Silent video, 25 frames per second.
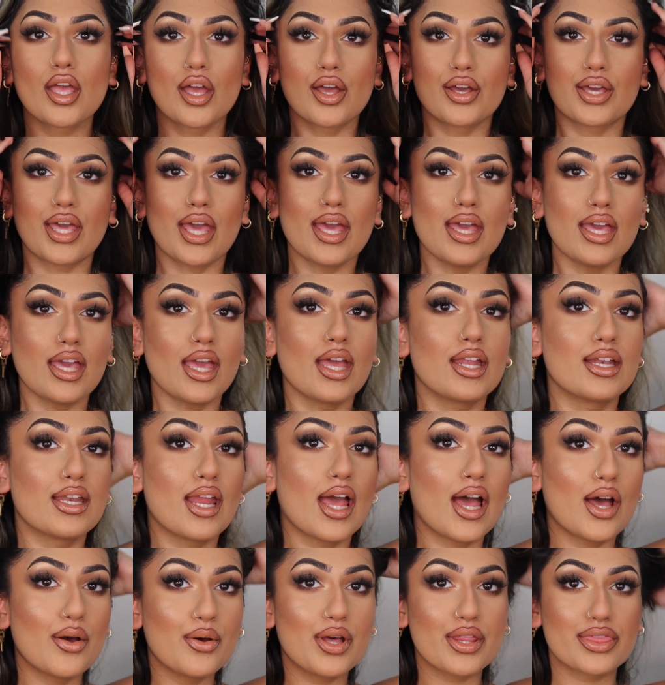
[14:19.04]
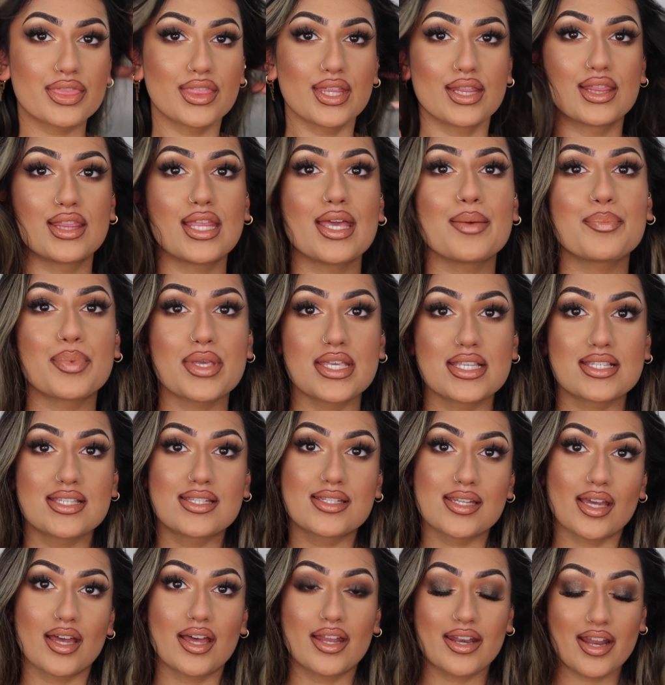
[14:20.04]
Okay, now the lip is
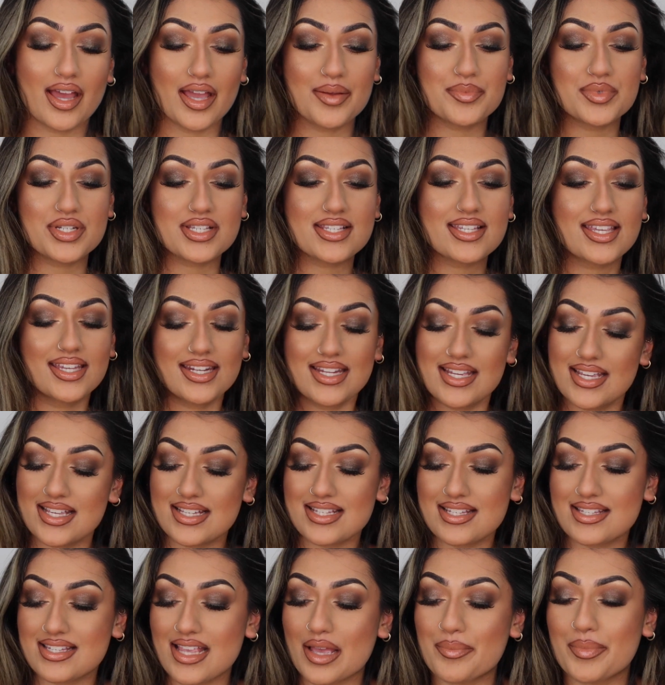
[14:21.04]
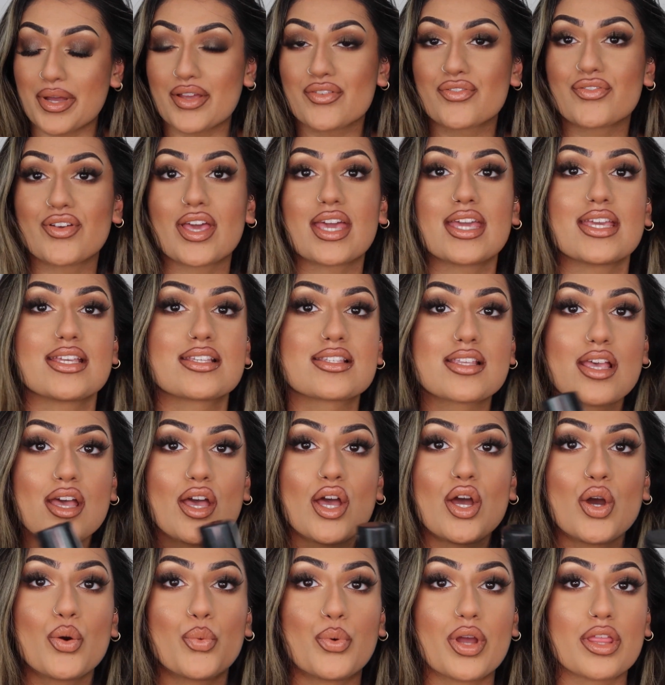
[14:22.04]
done. I'm just going to set my face
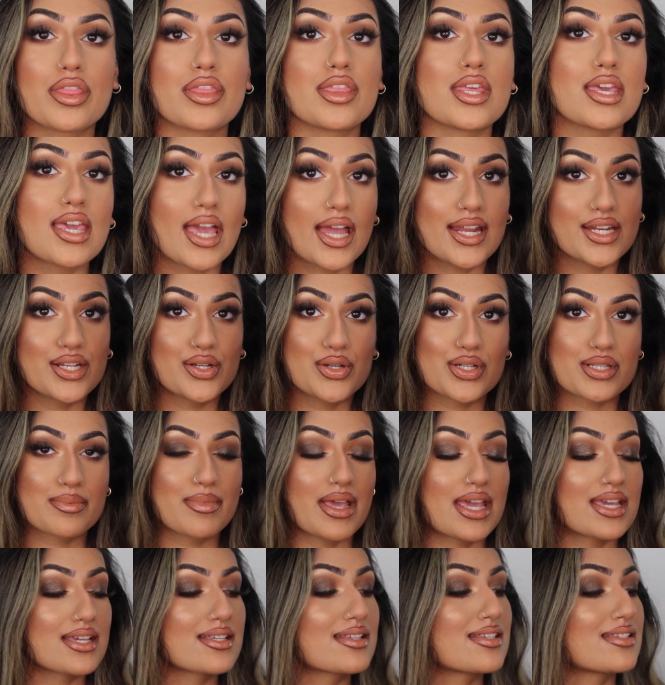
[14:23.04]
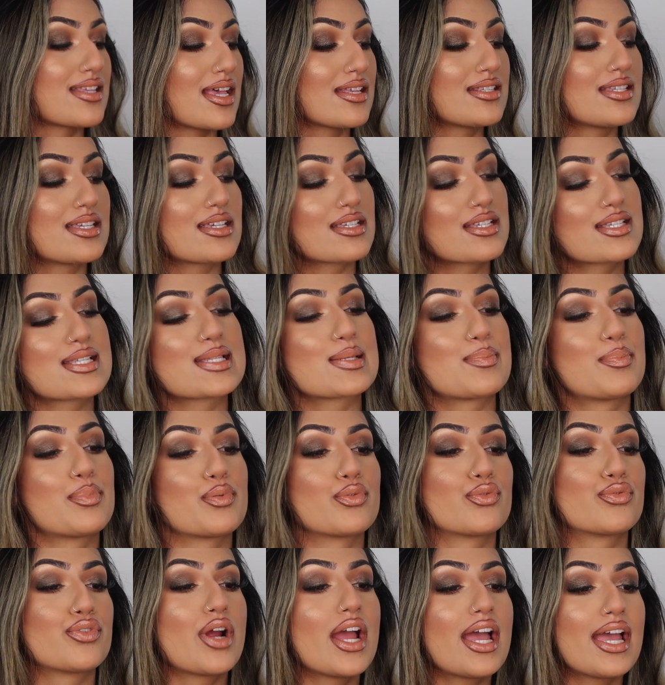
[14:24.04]
with the Candy Cosmetics setting
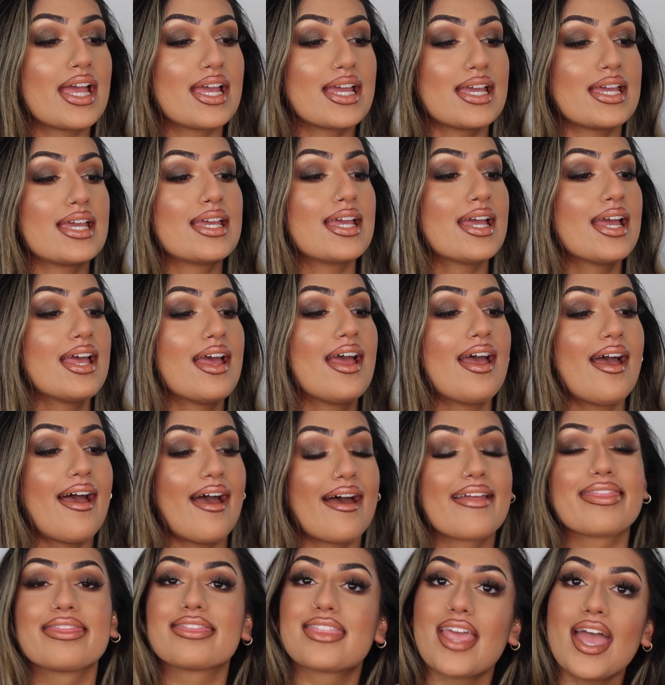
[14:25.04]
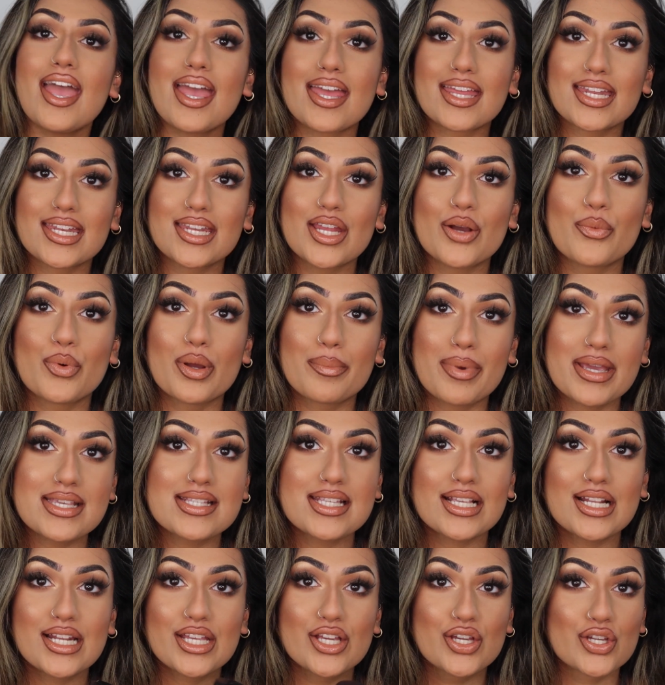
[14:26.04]
spray, and then we're
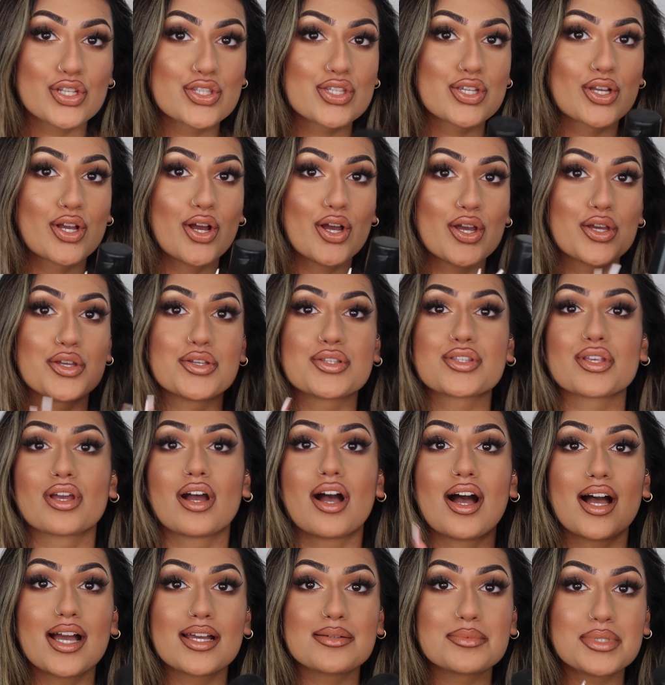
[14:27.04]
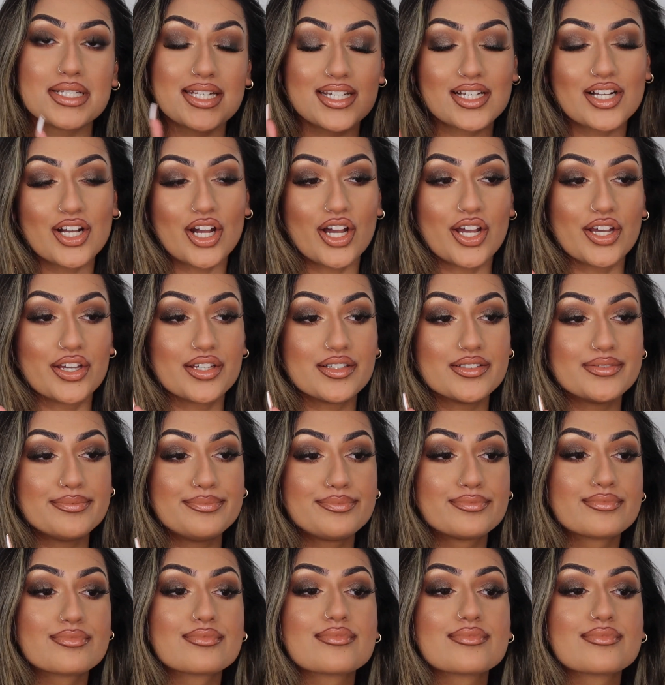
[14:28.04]
basically good to go. So I'm going to go